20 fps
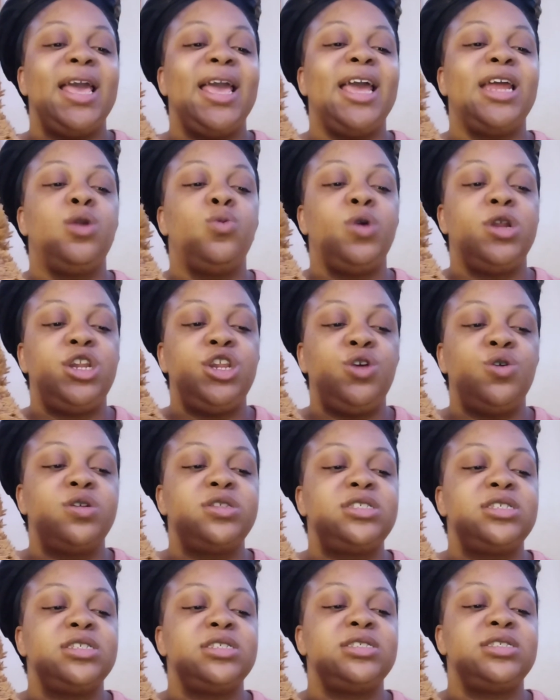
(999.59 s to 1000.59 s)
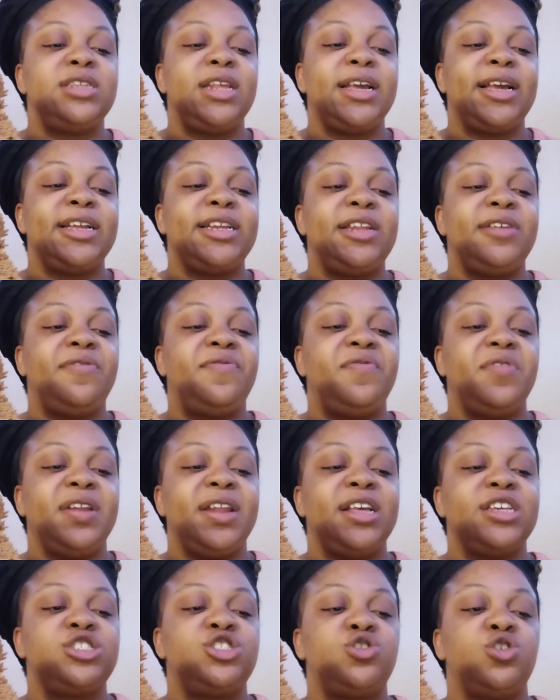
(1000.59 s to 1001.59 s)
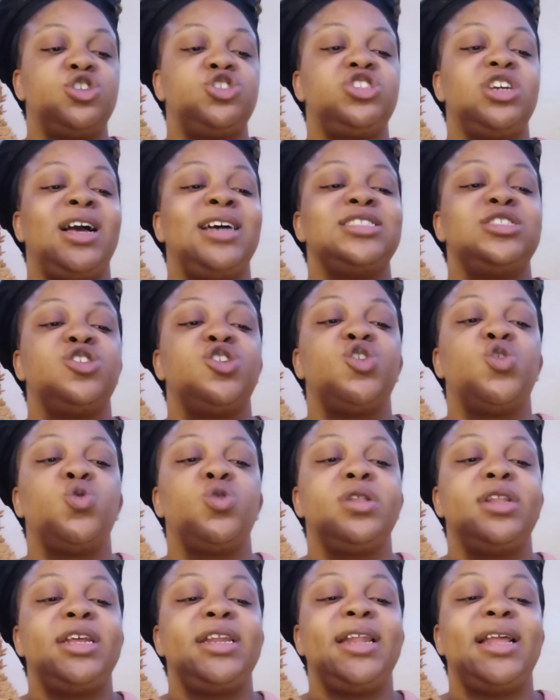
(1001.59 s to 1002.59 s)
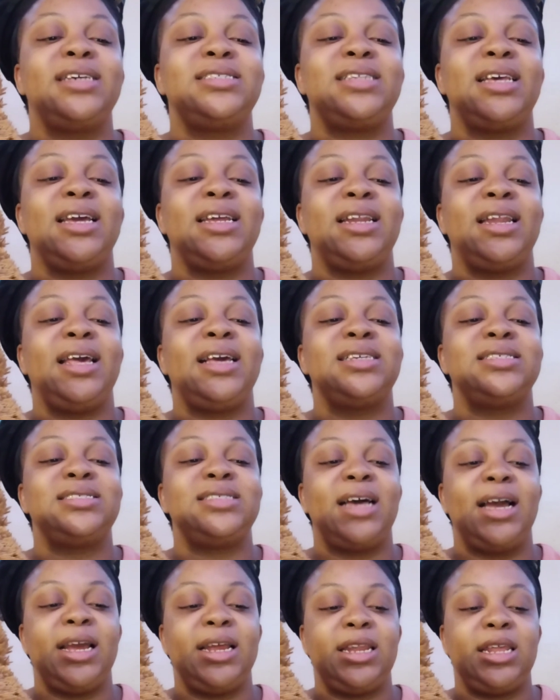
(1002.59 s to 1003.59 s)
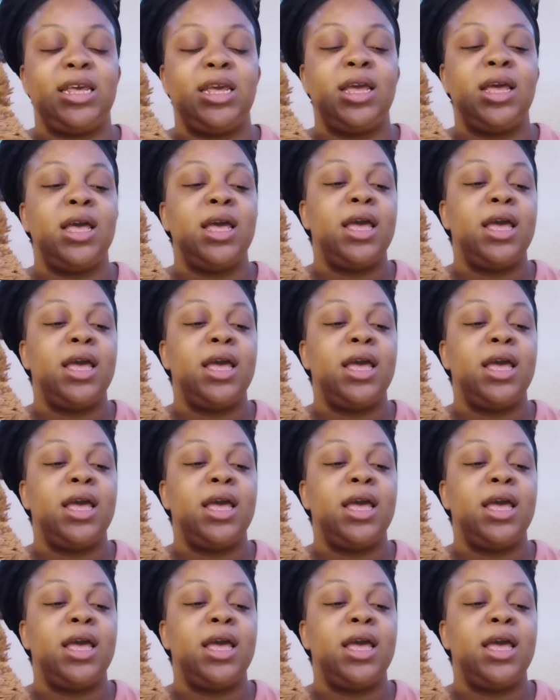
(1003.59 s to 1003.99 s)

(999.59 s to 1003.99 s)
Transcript: and reduces negative feelings such as loneliness and anxiety.